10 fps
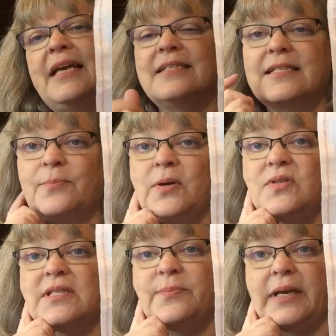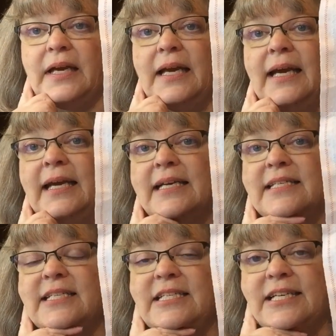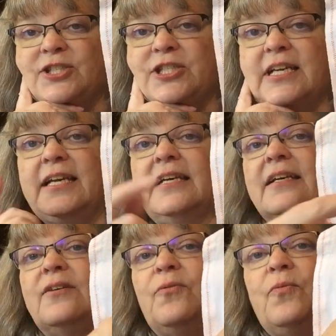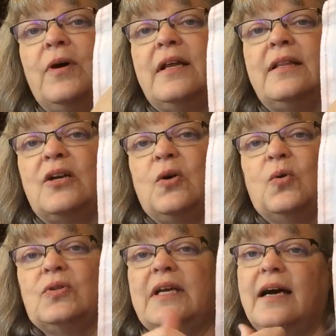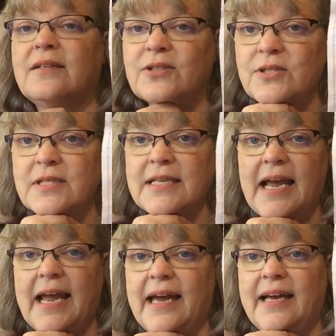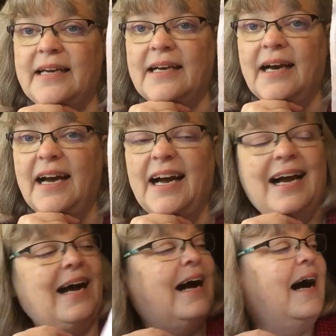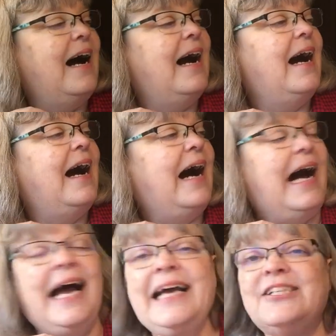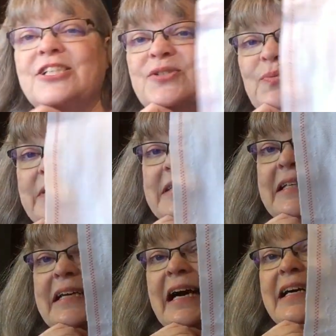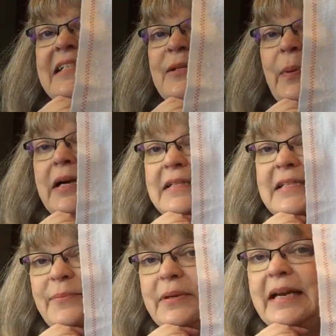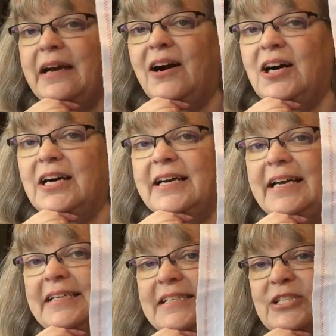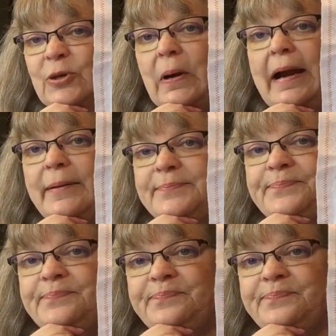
is supposed to be stitched in one of the gold colors and I just really I spotted somebody on Instagram